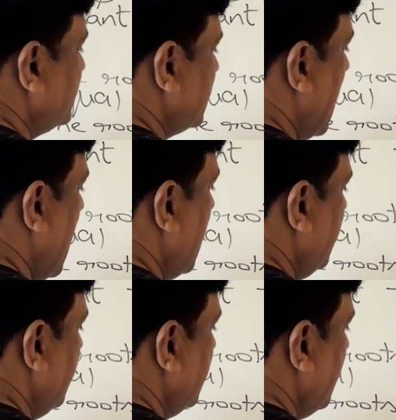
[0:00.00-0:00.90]
are
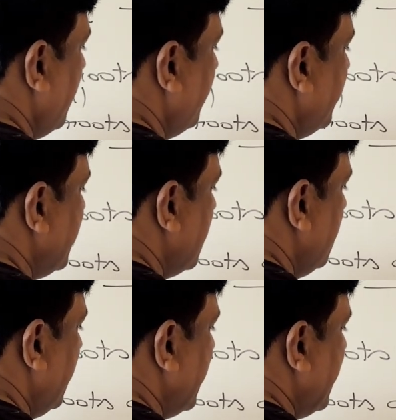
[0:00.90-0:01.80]
real
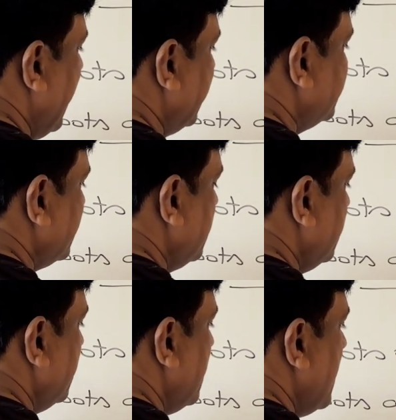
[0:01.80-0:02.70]
in nature
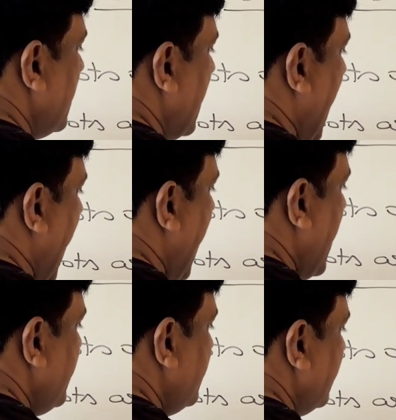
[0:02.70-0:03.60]

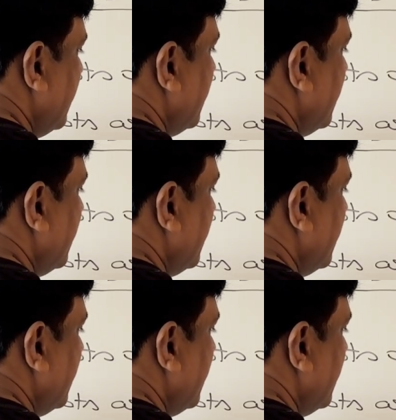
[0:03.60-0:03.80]
and